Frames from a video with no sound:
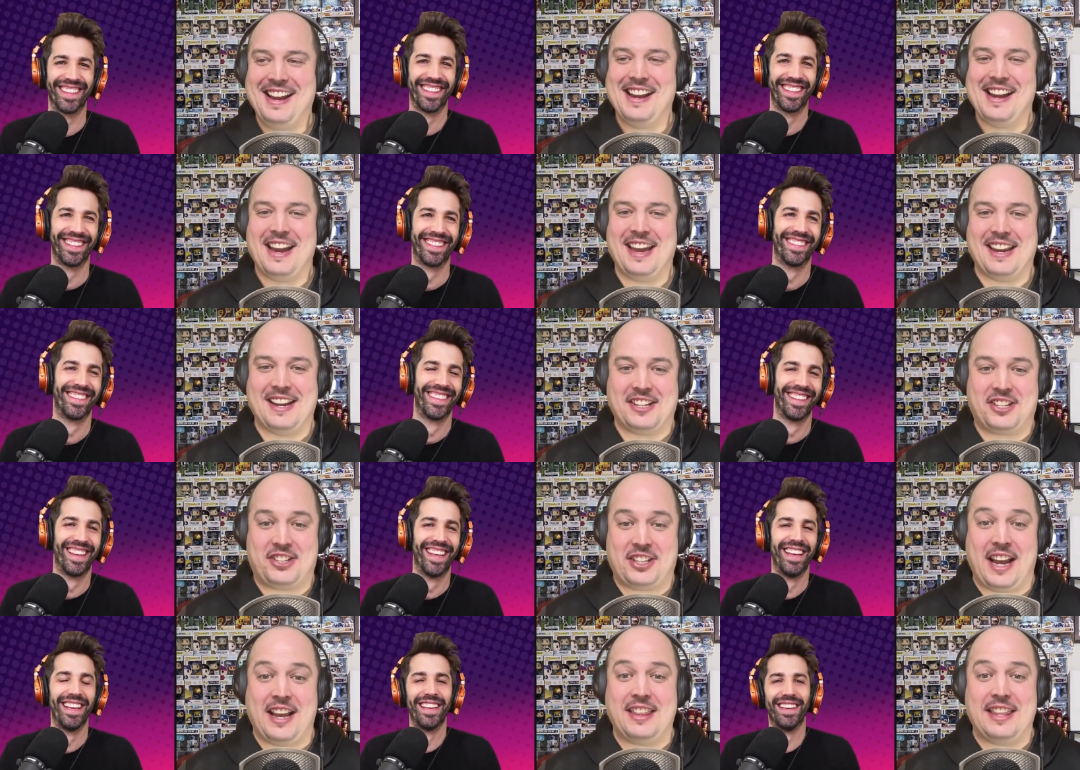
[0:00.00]
Speaker 1: it is
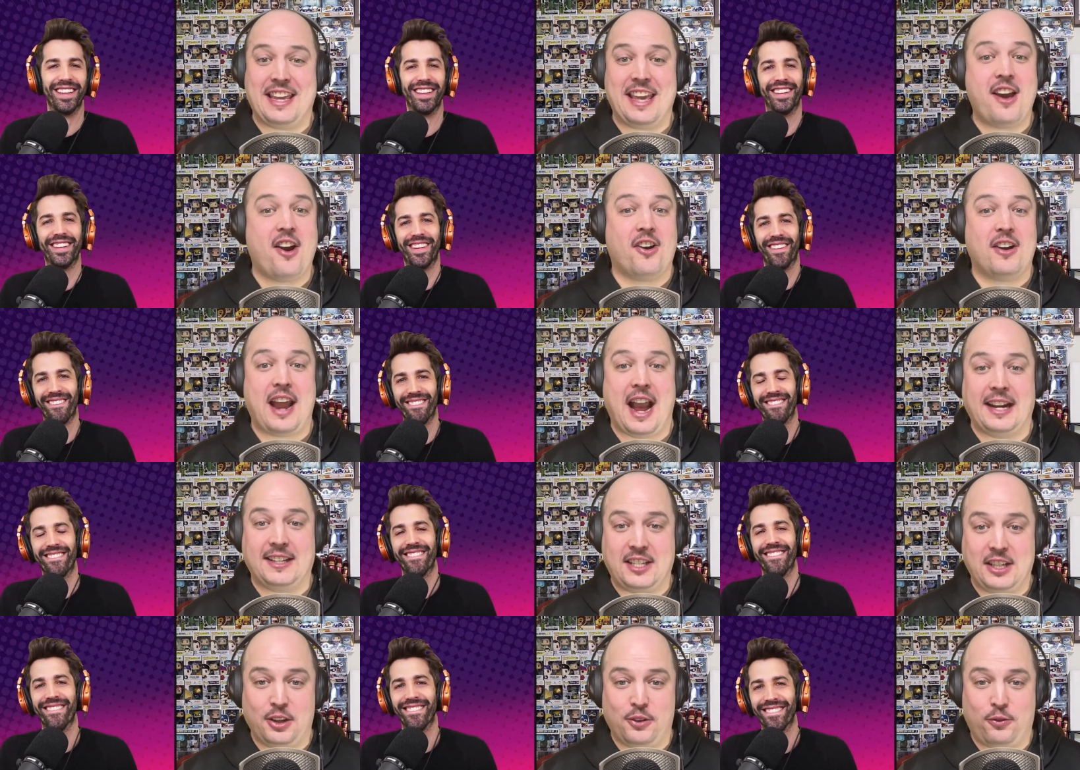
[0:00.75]
set in the year
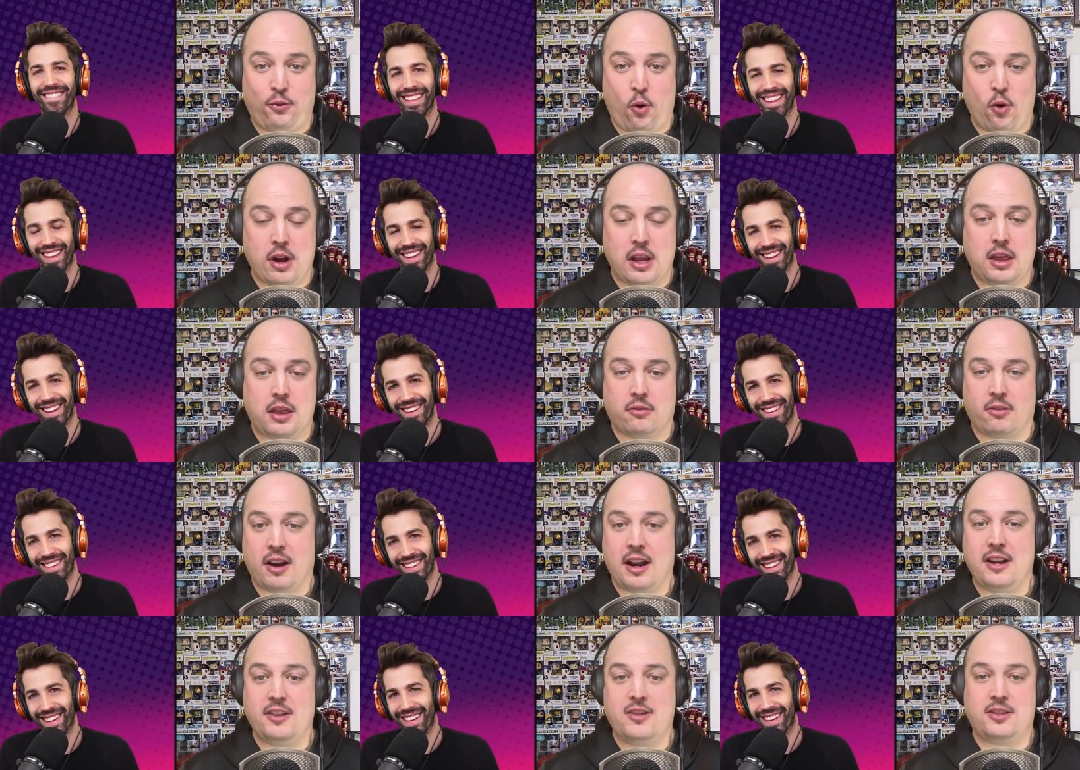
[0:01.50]

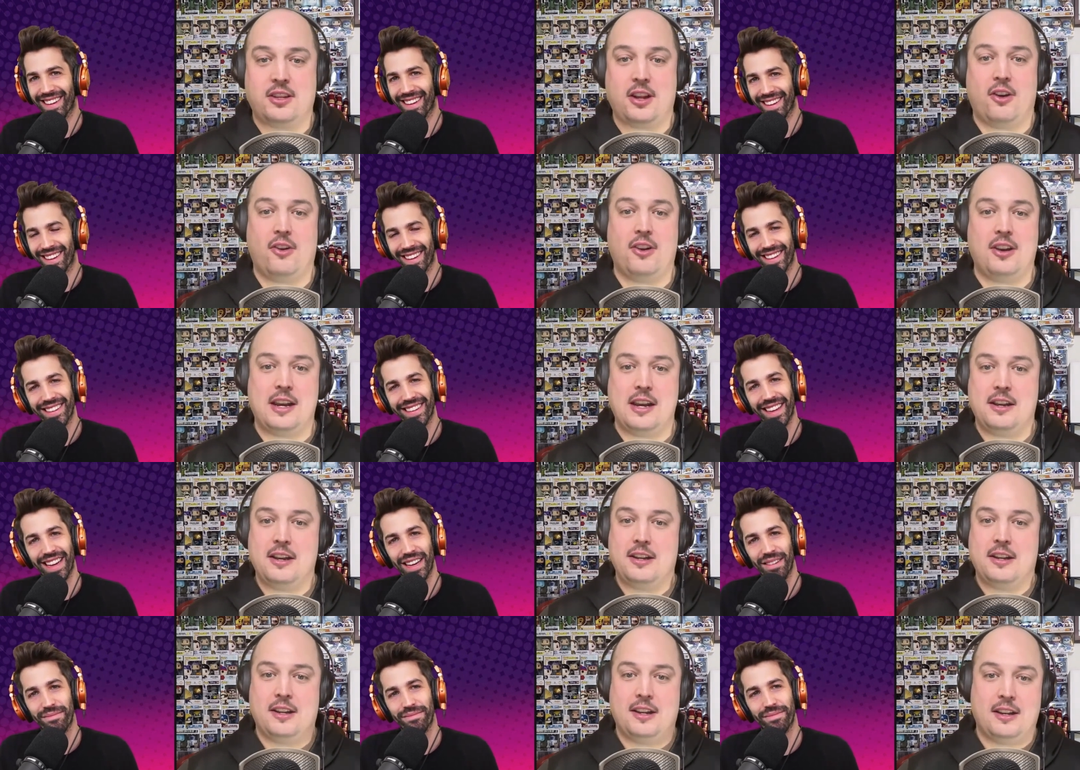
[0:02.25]
1943. So
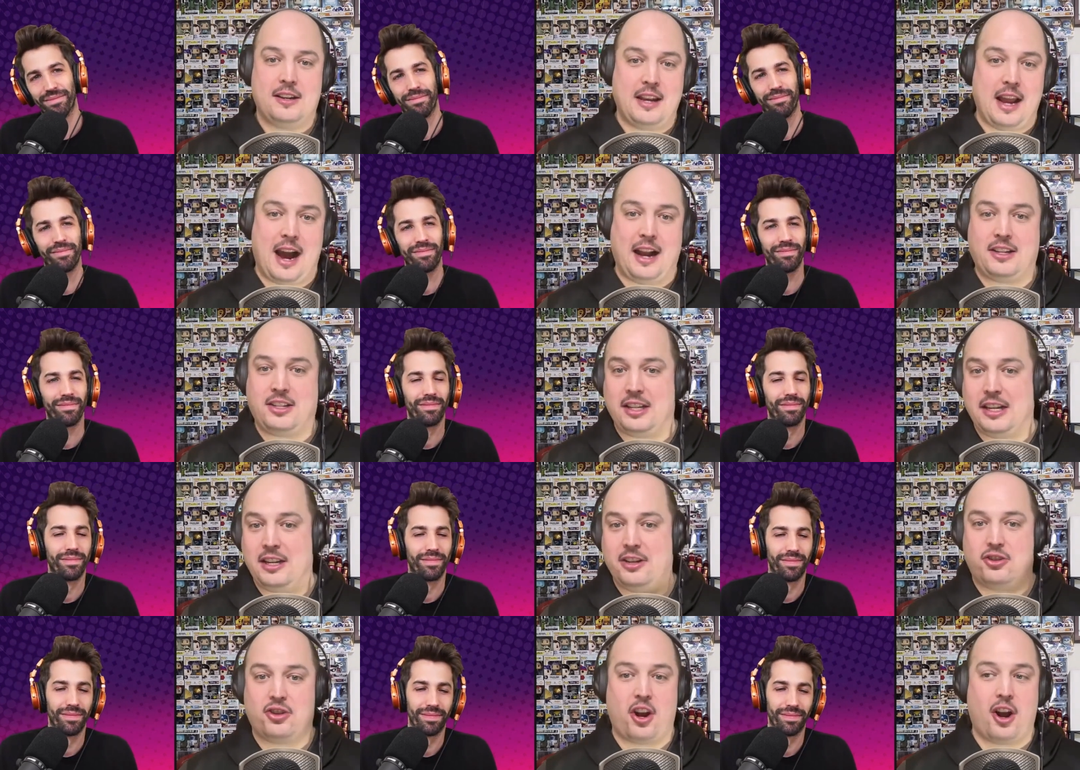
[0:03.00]
yep. Nazi
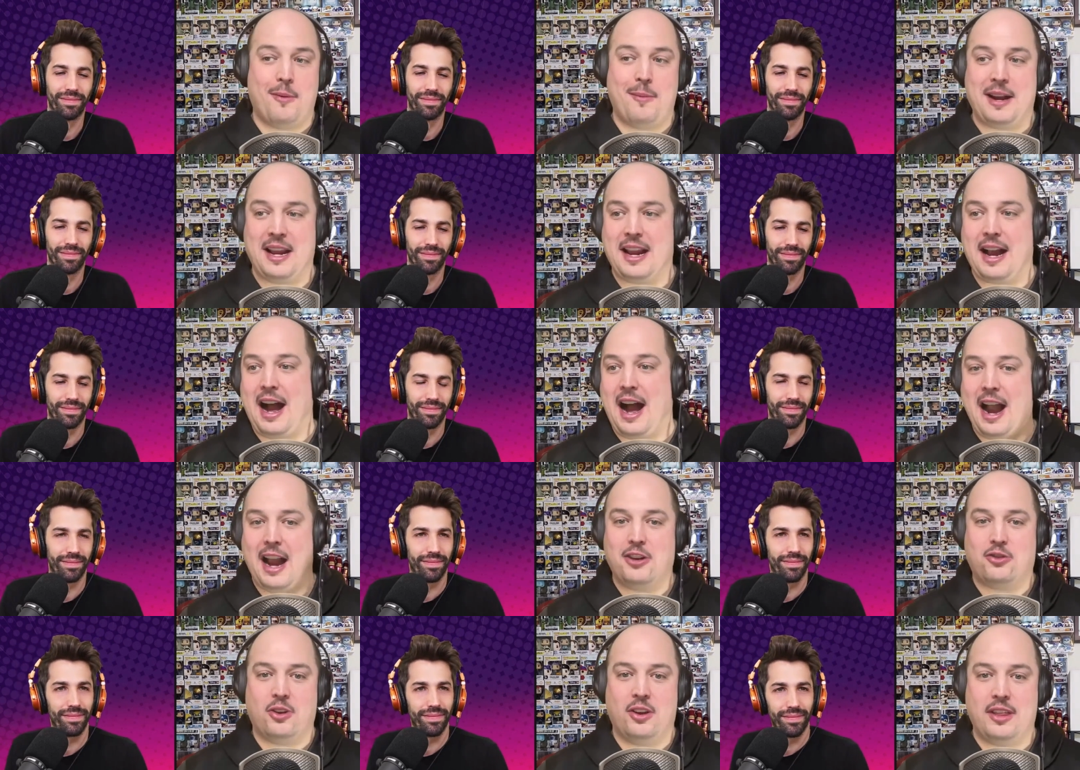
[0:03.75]
Germany,
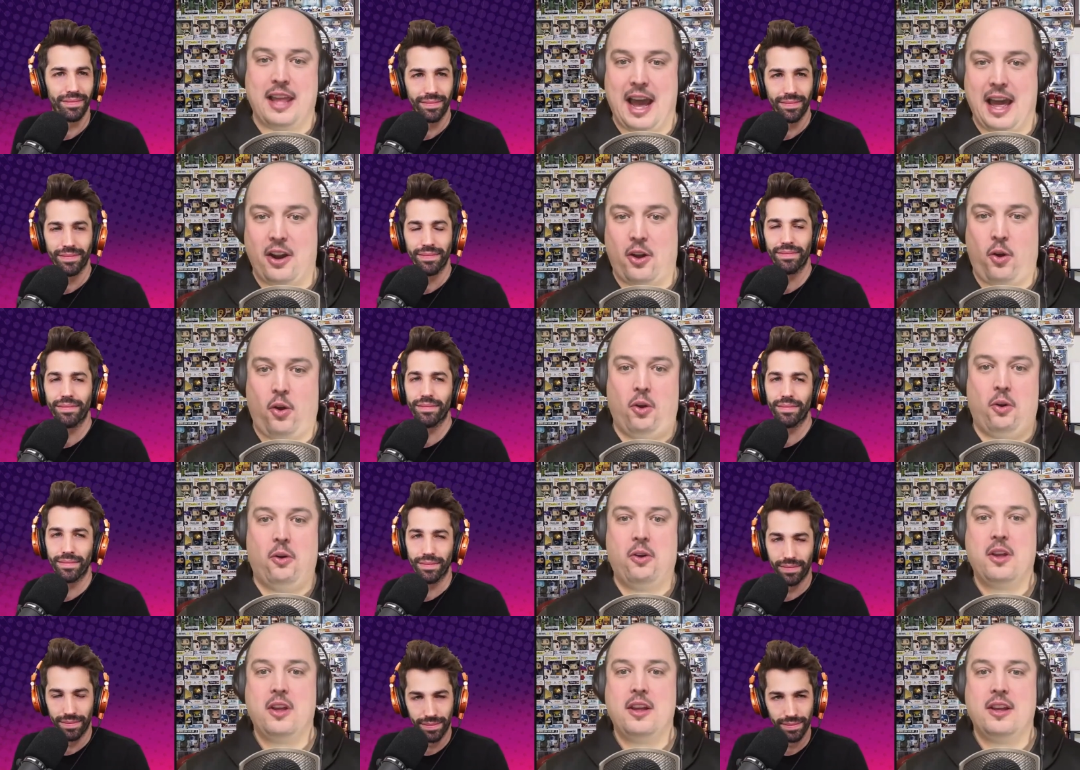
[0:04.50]
Hydra, that
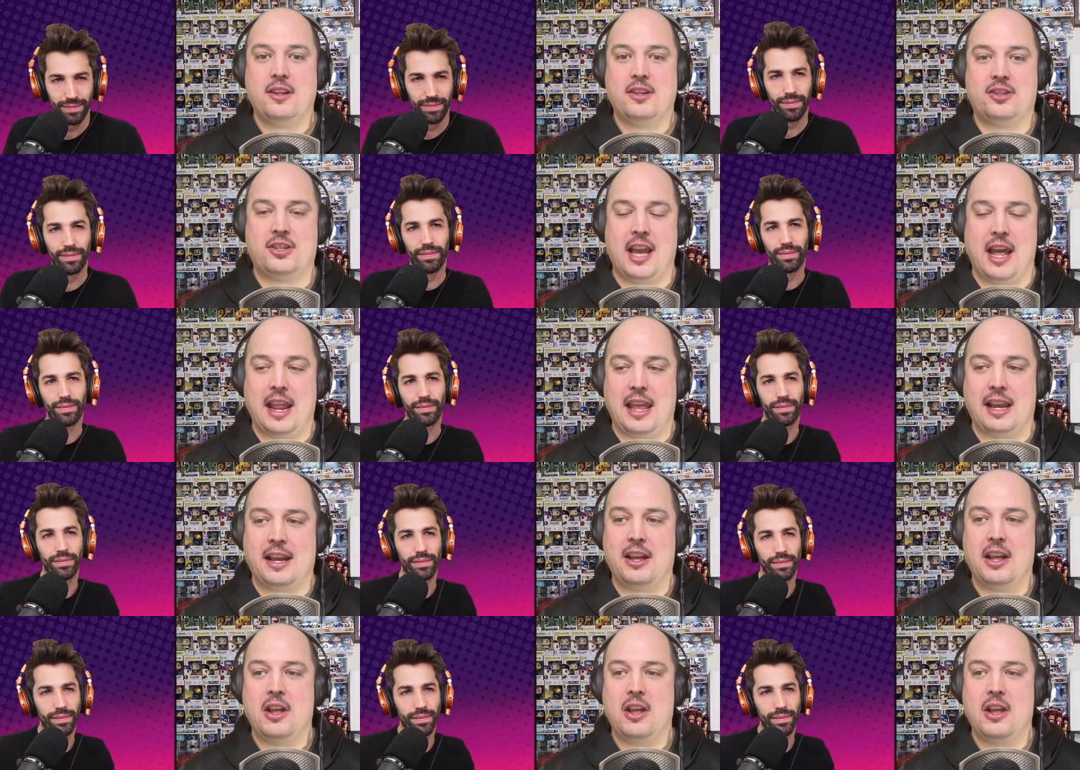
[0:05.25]
whole setting.